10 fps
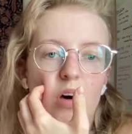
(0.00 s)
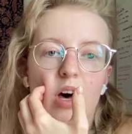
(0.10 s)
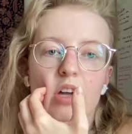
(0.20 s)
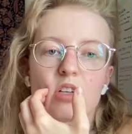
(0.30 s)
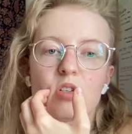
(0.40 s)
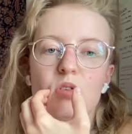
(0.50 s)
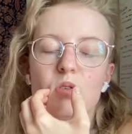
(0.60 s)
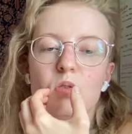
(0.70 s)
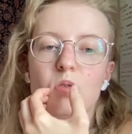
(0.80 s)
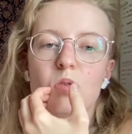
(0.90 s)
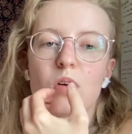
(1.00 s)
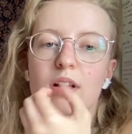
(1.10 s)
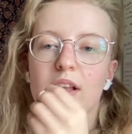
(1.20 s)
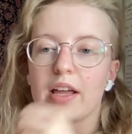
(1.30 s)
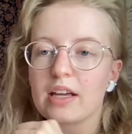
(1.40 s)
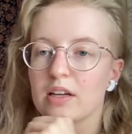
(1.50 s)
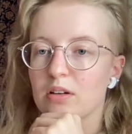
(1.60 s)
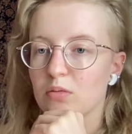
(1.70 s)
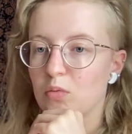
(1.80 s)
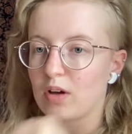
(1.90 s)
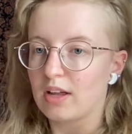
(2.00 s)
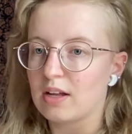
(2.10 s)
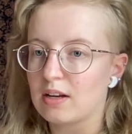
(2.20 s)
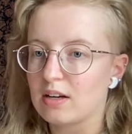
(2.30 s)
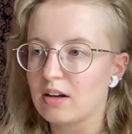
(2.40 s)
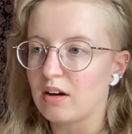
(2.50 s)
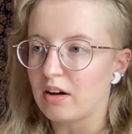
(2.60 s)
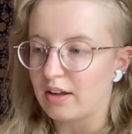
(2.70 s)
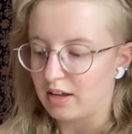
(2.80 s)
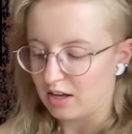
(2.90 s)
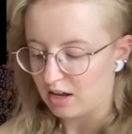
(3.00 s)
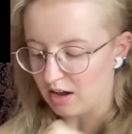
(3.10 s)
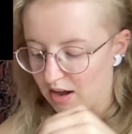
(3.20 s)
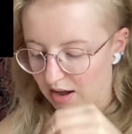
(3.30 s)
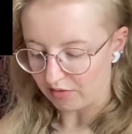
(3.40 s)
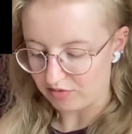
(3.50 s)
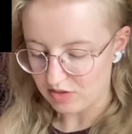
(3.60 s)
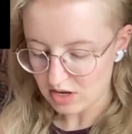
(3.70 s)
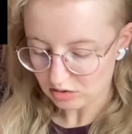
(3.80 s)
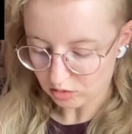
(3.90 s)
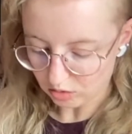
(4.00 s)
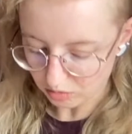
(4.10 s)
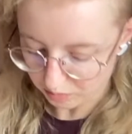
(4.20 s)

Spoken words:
I do like when I have this whole